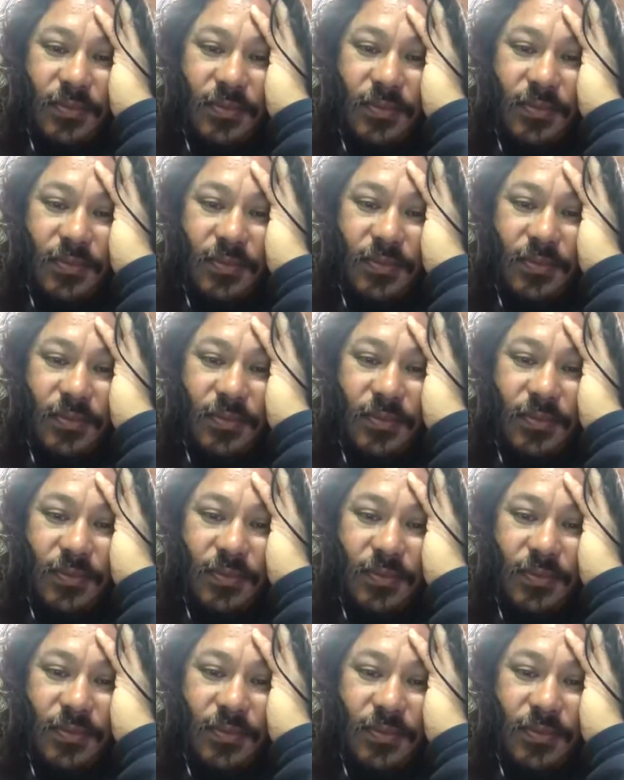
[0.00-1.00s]
I don't know what I'm
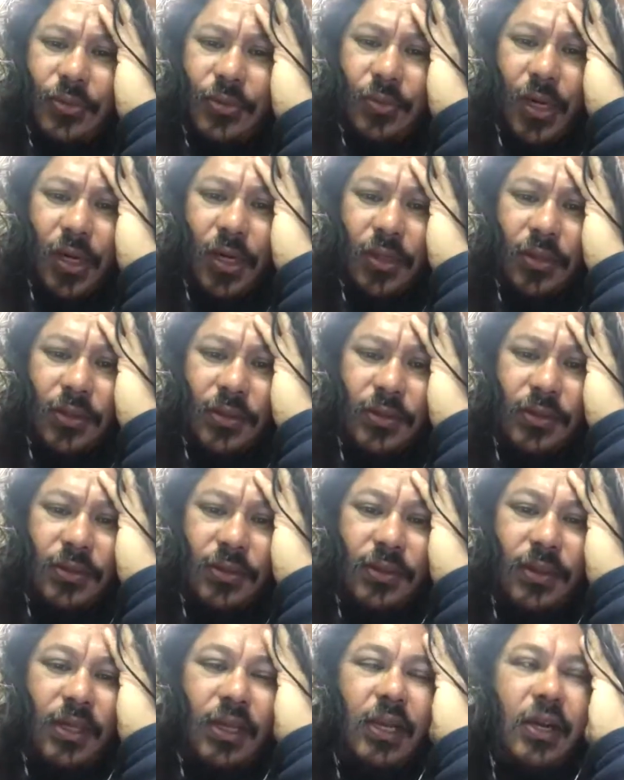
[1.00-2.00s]
doing wrong.
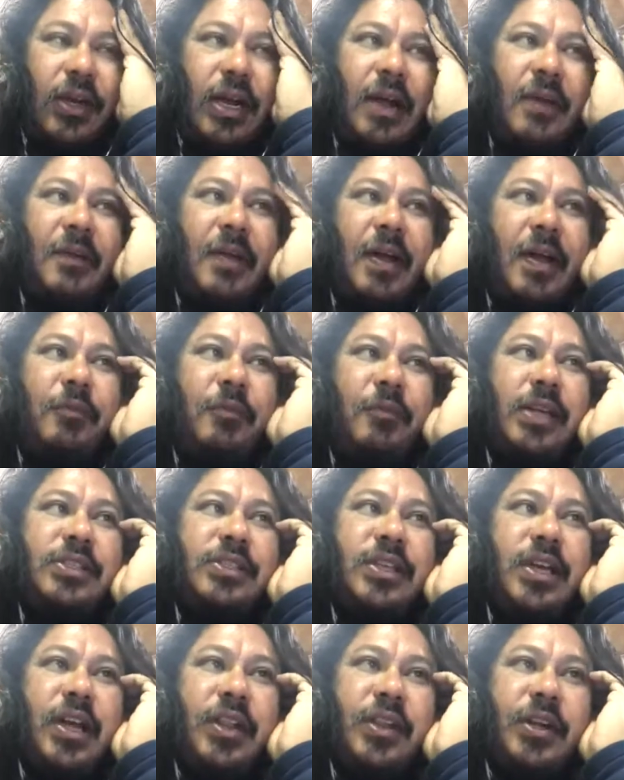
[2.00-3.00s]
You know, I've watched
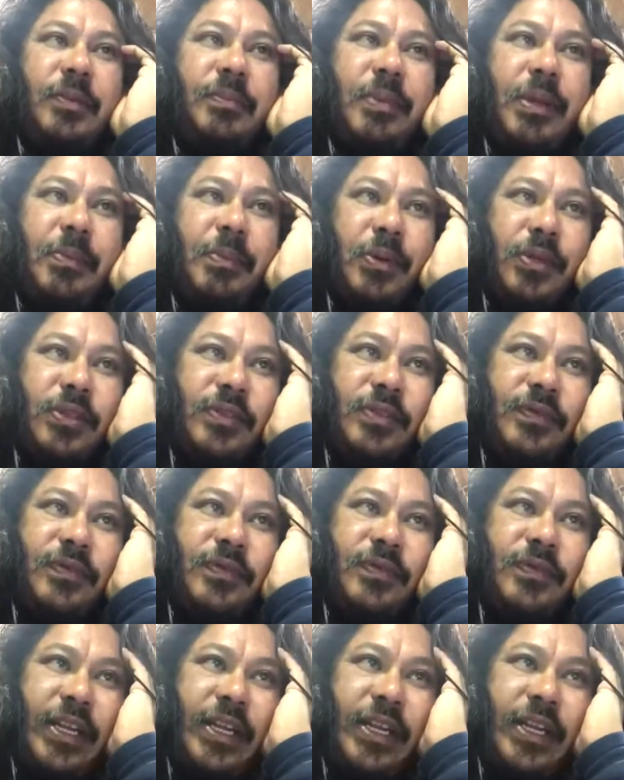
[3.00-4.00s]
other people's
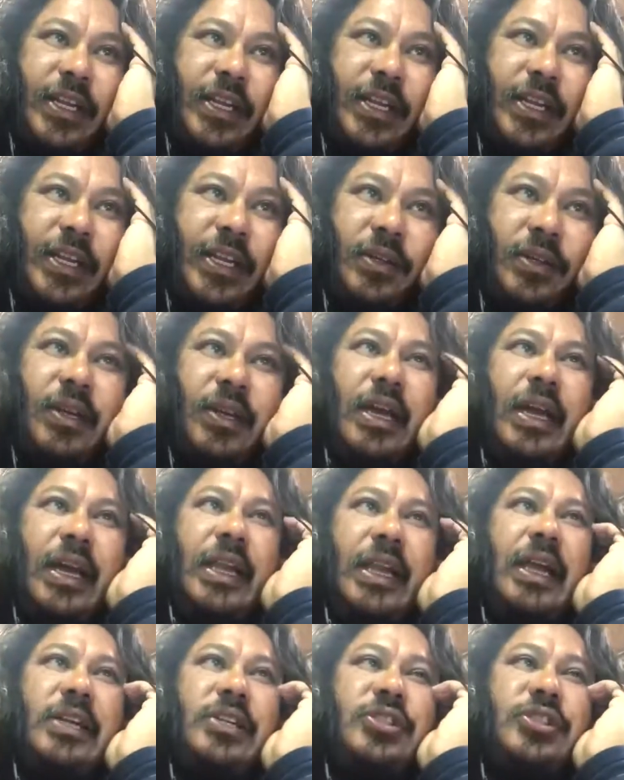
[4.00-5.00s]
video,
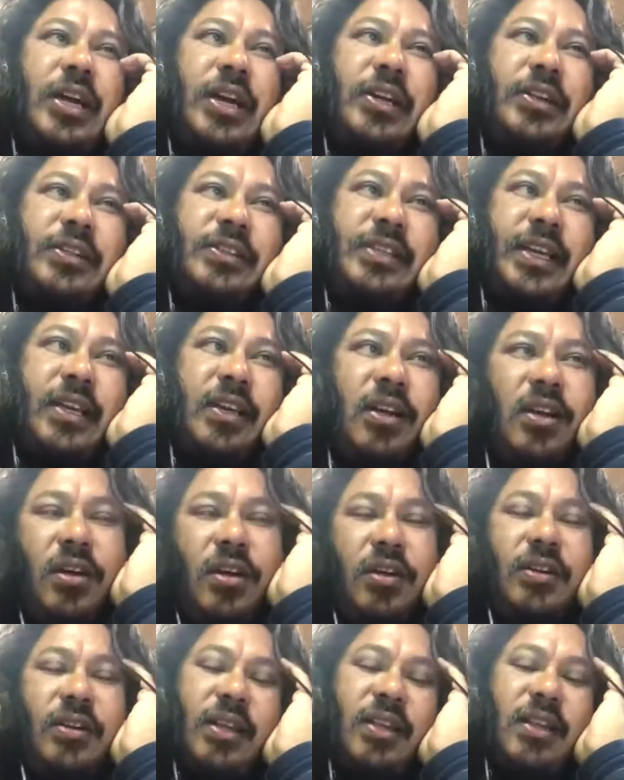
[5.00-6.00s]
and I try to say, "Oh,
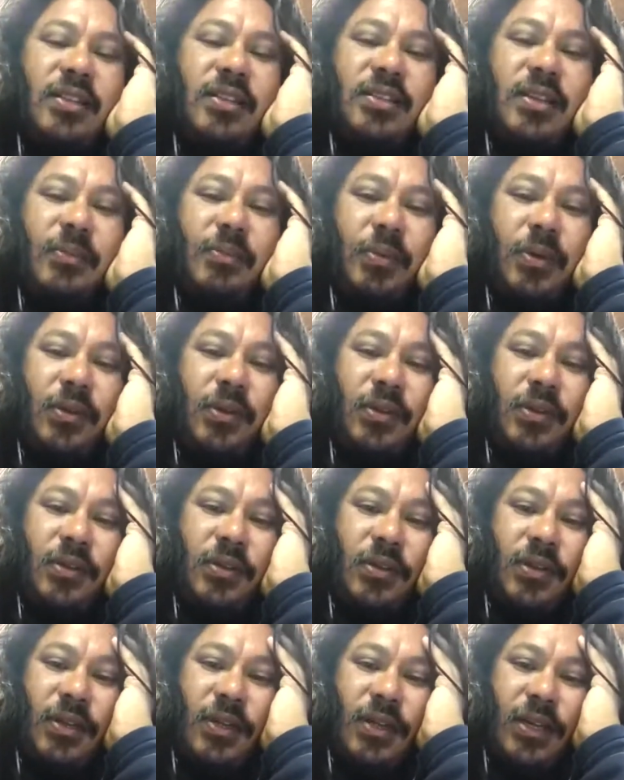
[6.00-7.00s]
okay, that's simple."
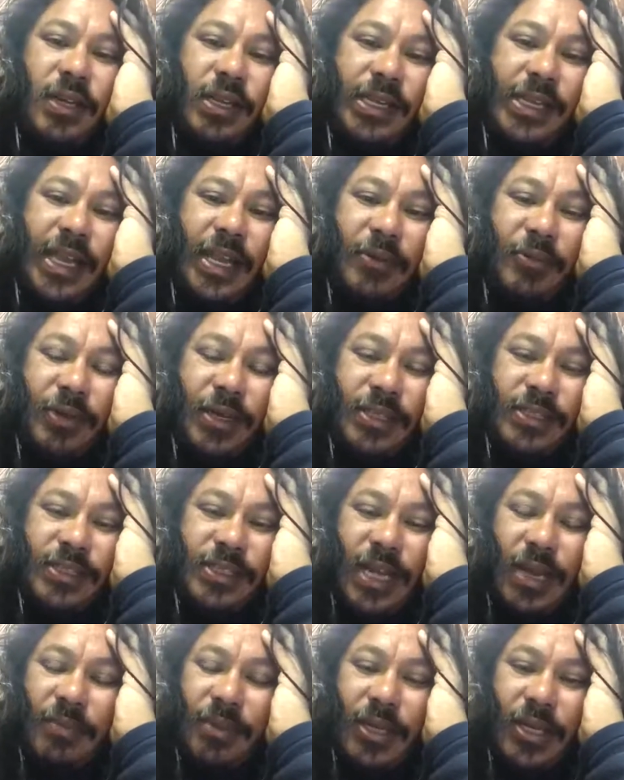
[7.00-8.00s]
And then when it's
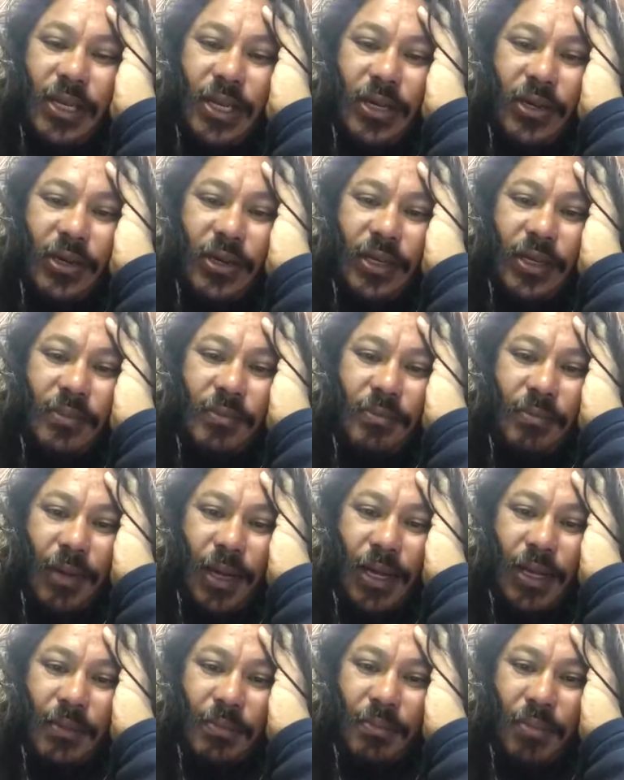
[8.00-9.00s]
time to do it,
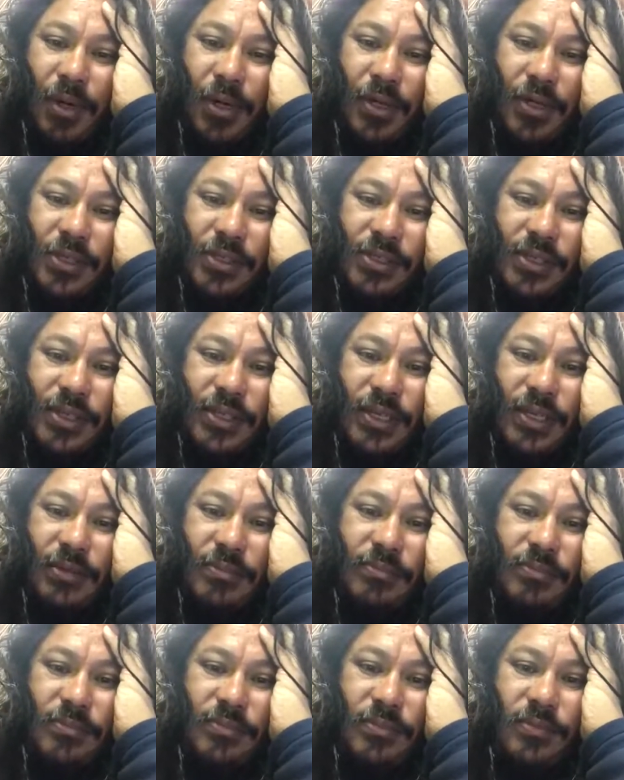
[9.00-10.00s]
my burgers end up
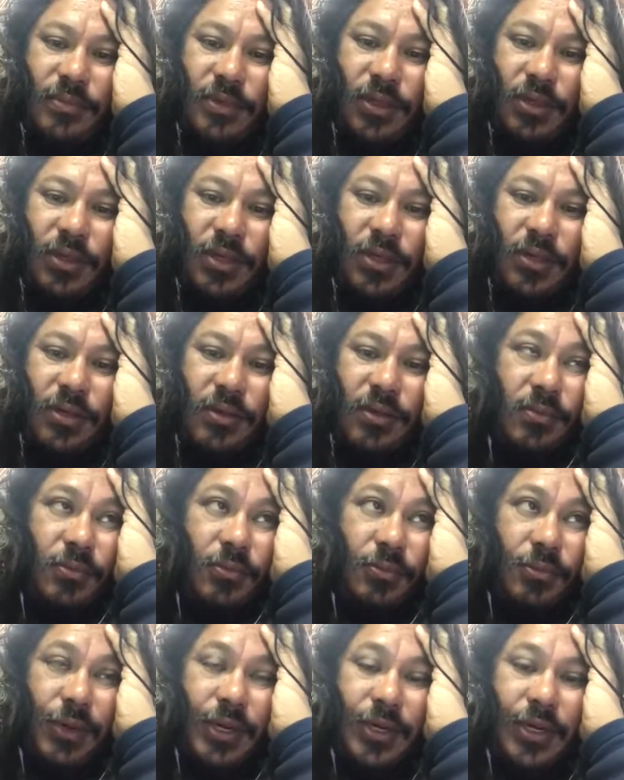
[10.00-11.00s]
looking
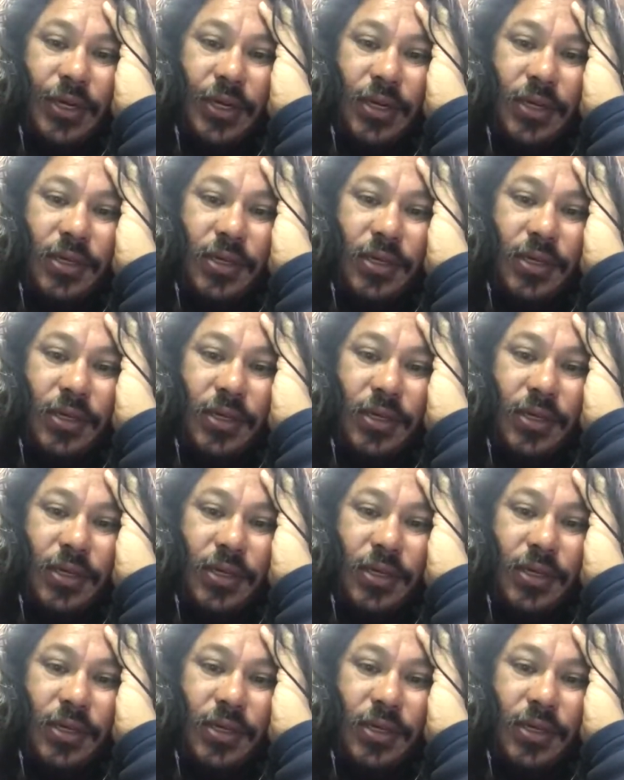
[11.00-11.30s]
weird.